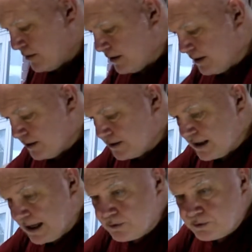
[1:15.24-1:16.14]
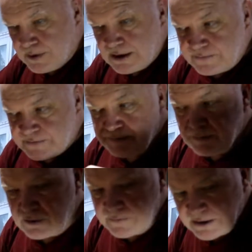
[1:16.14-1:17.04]
the sound waves
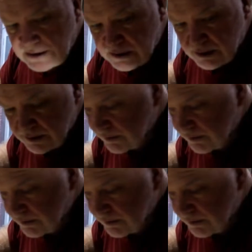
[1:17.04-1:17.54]
moving in the...